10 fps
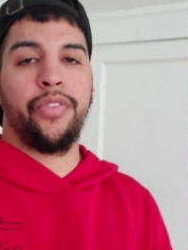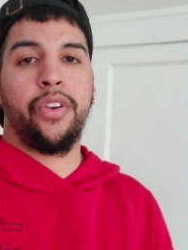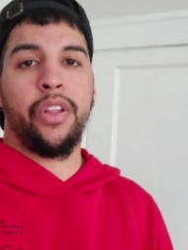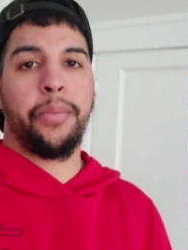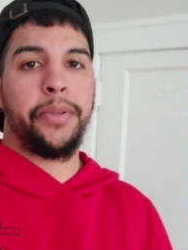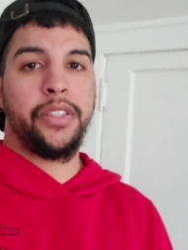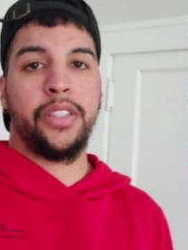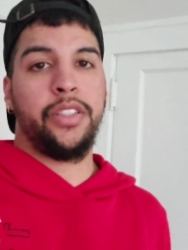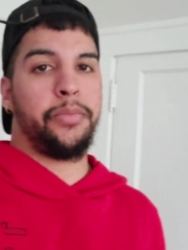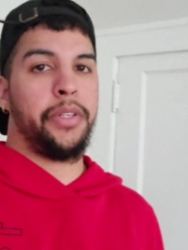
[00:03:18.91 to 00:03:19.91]
So far, the
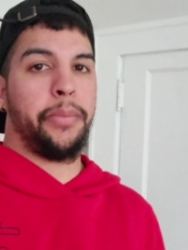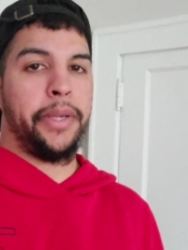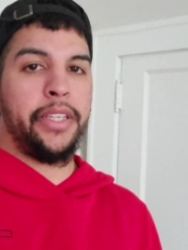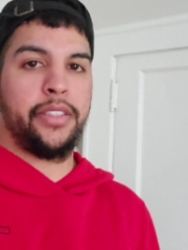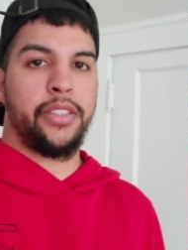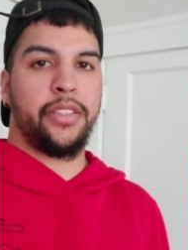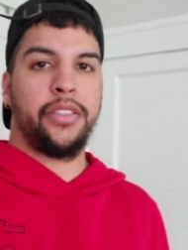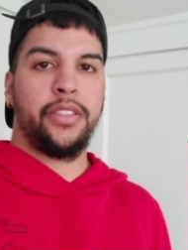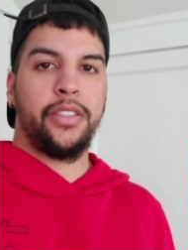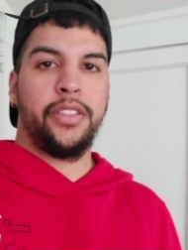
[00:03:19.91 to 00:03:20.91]
PC's been amazing,
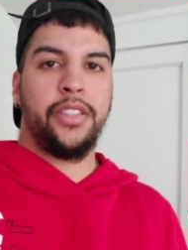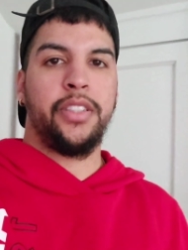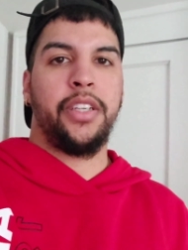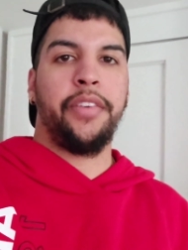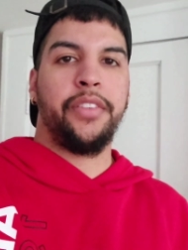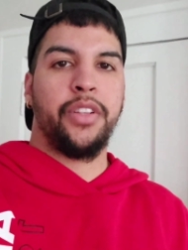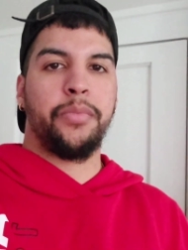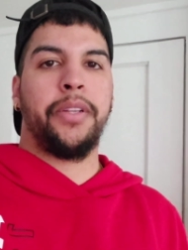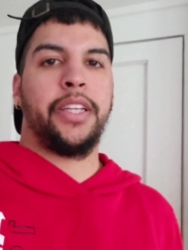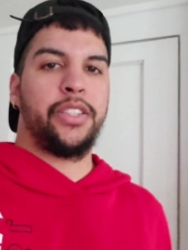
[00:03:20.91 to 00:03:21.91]
even though
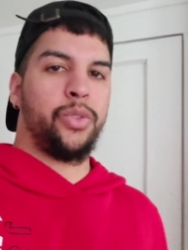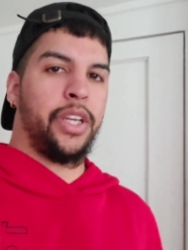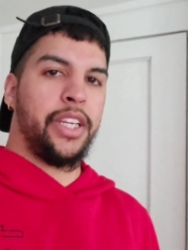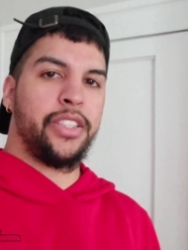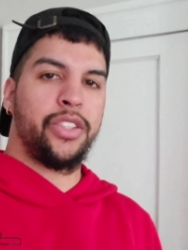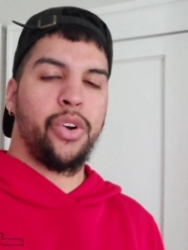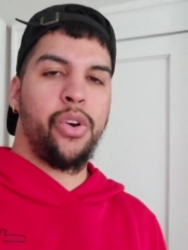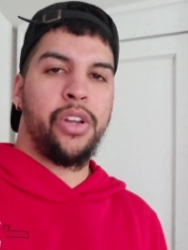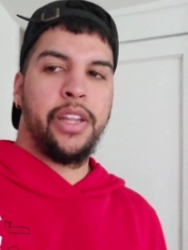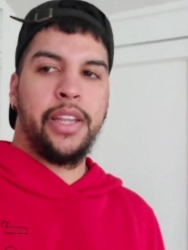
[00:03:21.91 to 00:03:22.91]
it's been like two days.
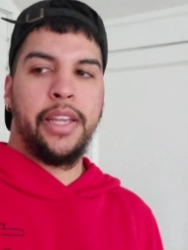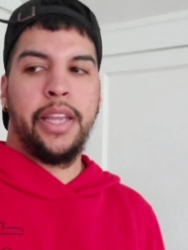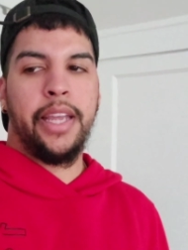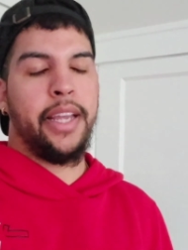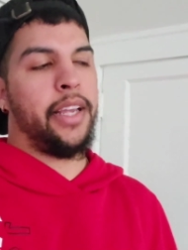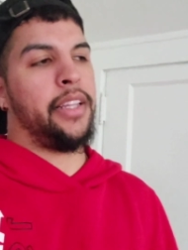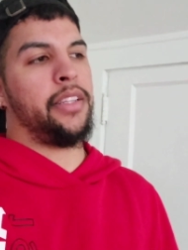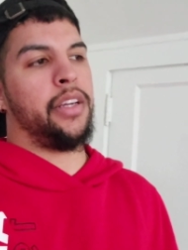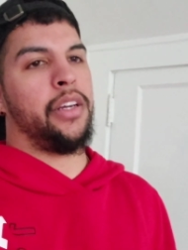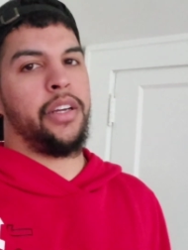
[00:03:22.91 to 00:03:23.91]

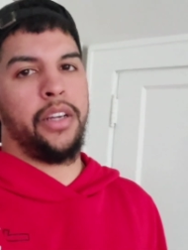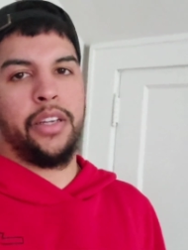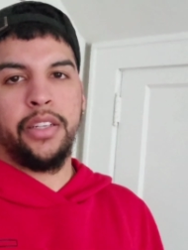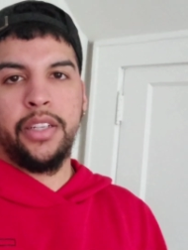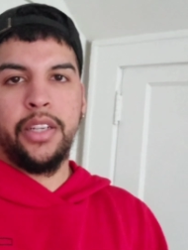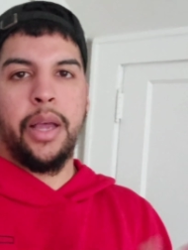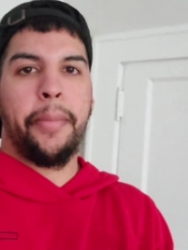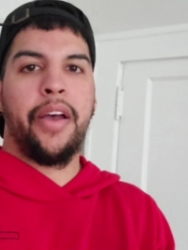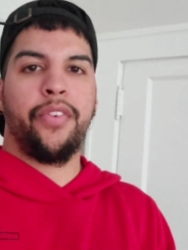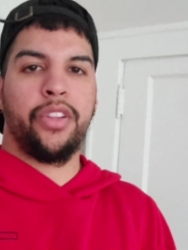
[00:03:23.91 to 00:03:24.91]
And uh, I'm
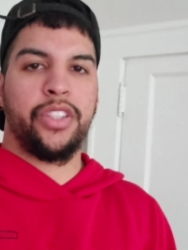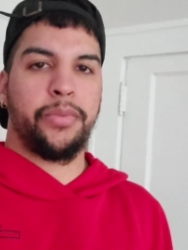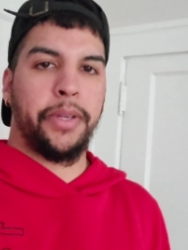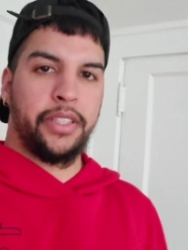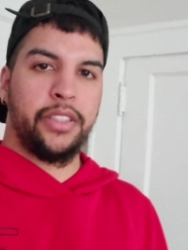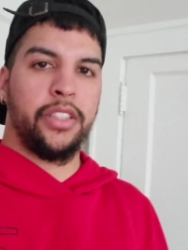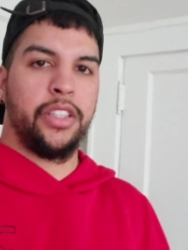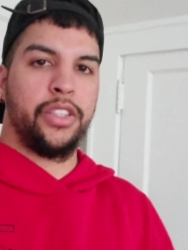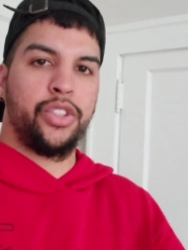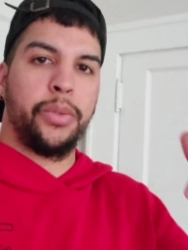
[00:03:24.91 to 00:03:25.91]
gonna have all the specs in
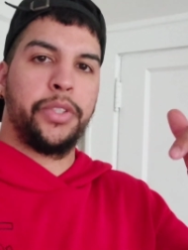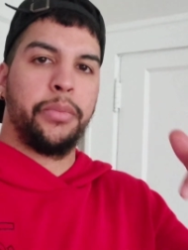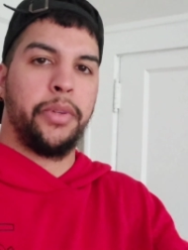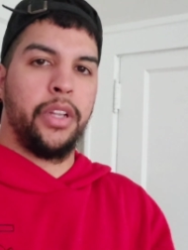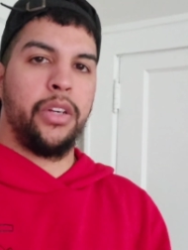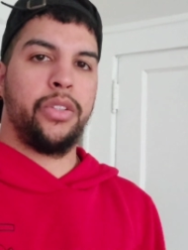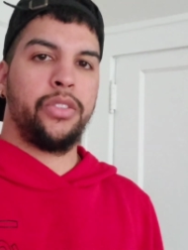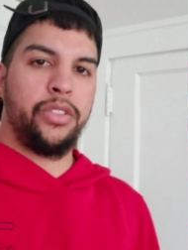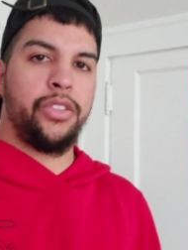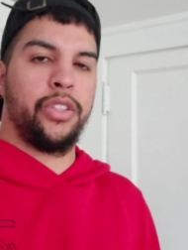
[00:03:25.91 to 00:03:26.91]
the description below.
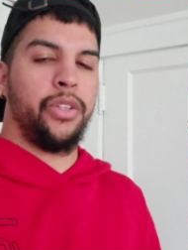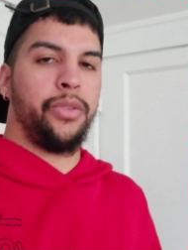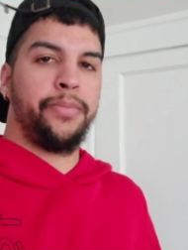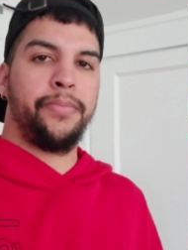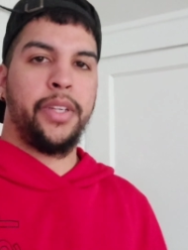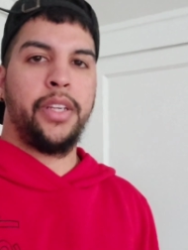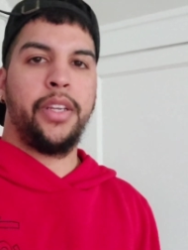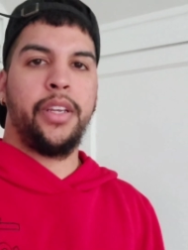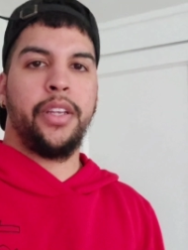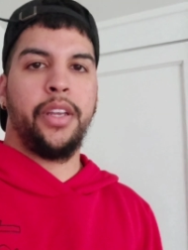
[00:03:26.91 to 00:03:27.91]
So,
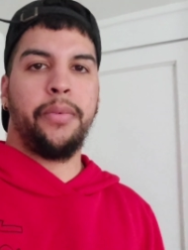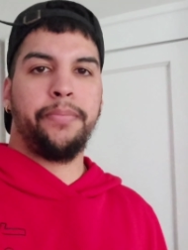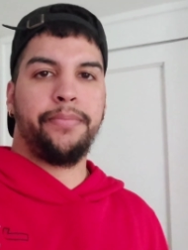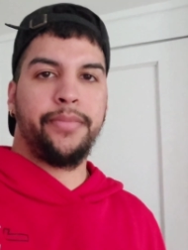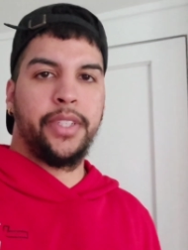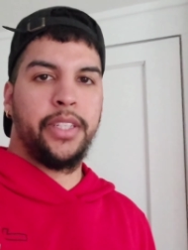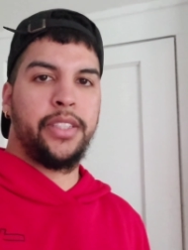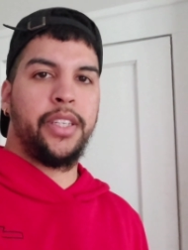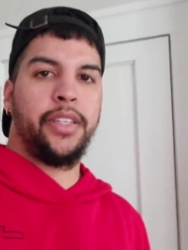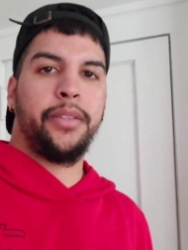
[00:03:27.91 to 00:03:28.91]
yep,
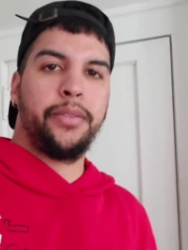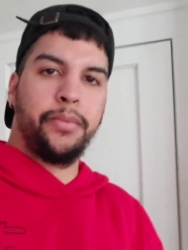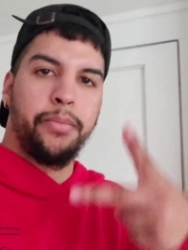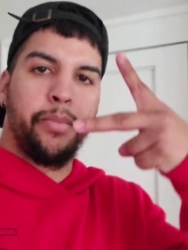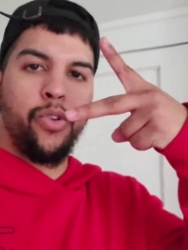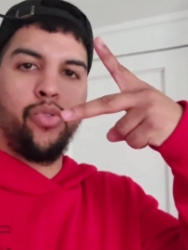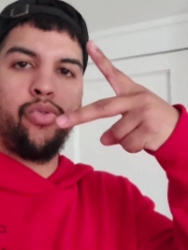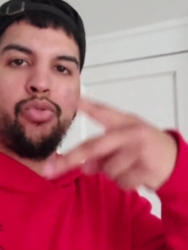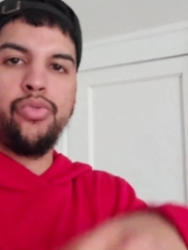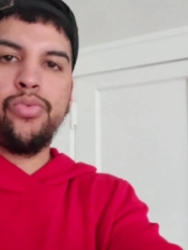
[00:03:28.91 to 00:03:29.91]
that's it. Peace.